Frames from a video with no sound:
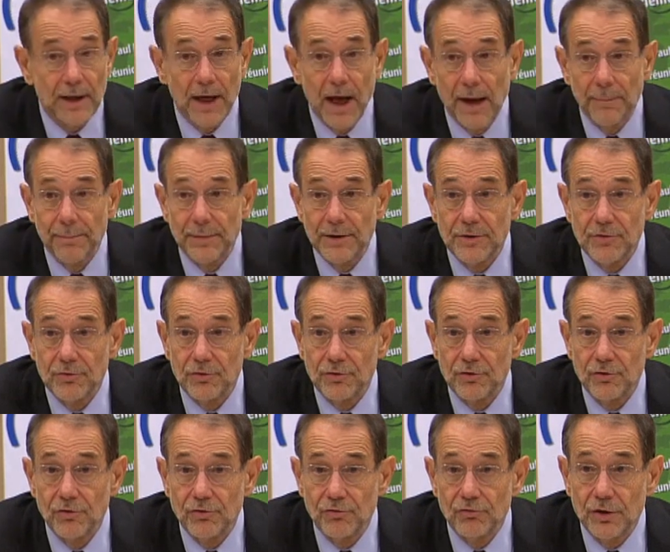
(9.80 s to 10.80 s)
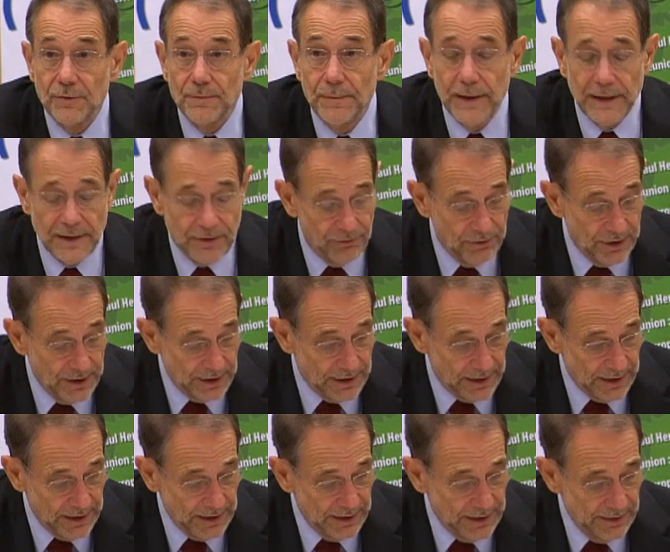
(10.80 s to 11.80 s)
happy to speak to
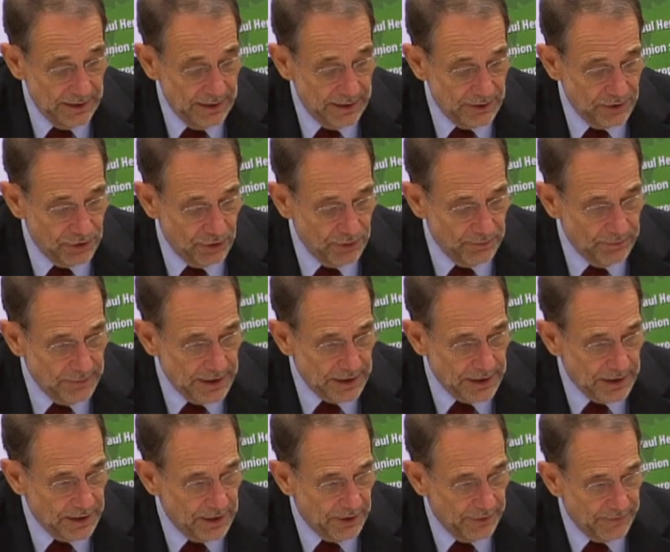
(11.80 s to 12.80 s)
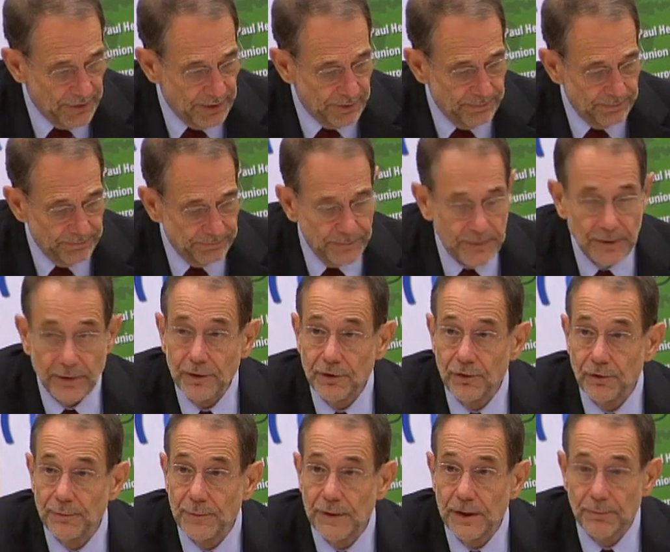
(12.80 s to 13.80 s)
this joint meeting of the
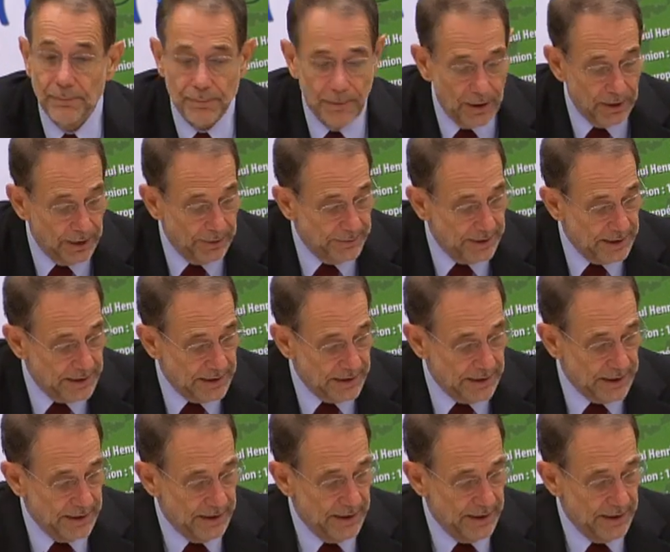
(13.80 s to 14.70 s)
European Parliament